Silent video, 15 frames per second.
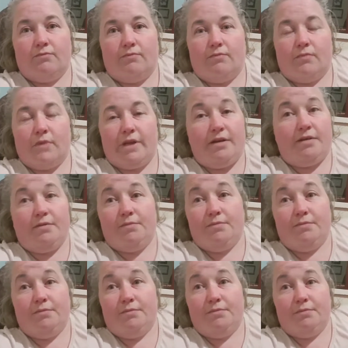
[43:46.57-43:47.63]
yeah,
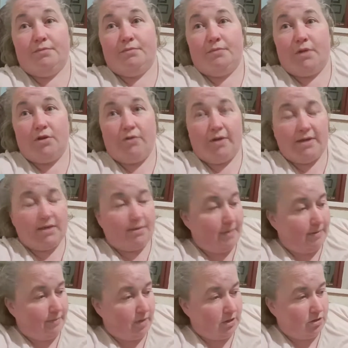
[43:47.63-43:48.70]
my granddad
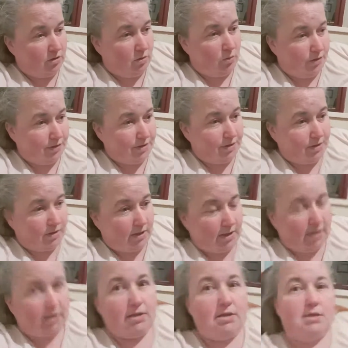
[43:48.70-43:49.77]
met my dog once,
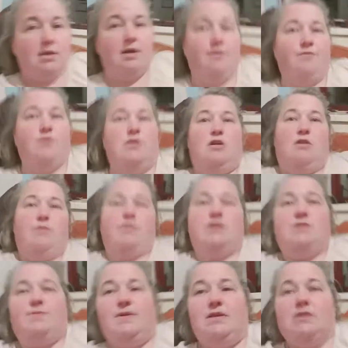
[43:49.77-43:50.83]
and every time he
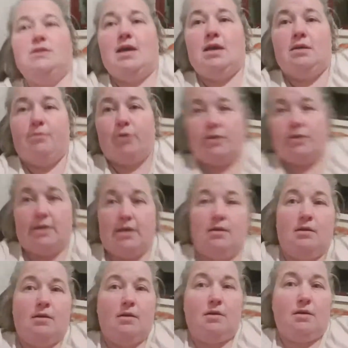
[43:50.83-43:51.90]
speaks to
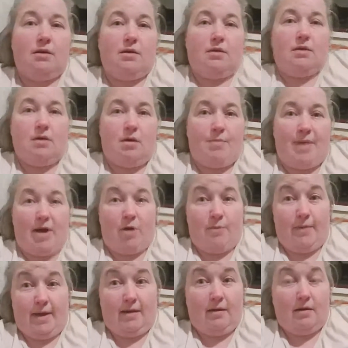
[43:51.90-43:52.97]
anybody about
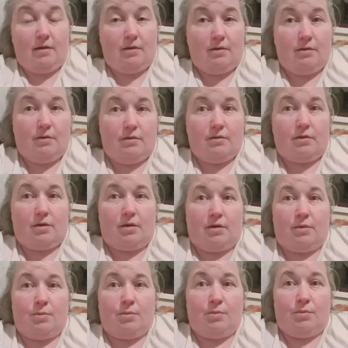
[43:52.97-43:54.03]
me,
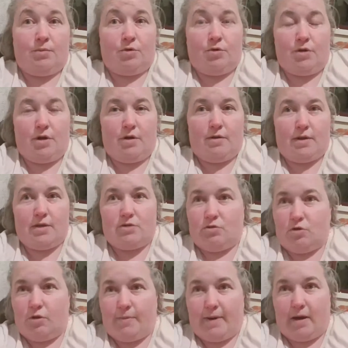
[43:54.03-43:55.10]
or they
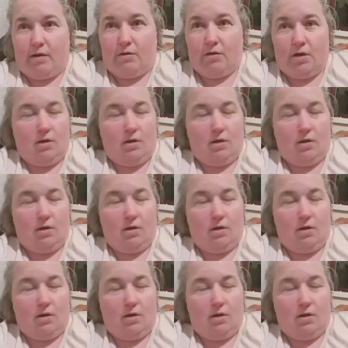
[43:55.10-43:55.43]
talk about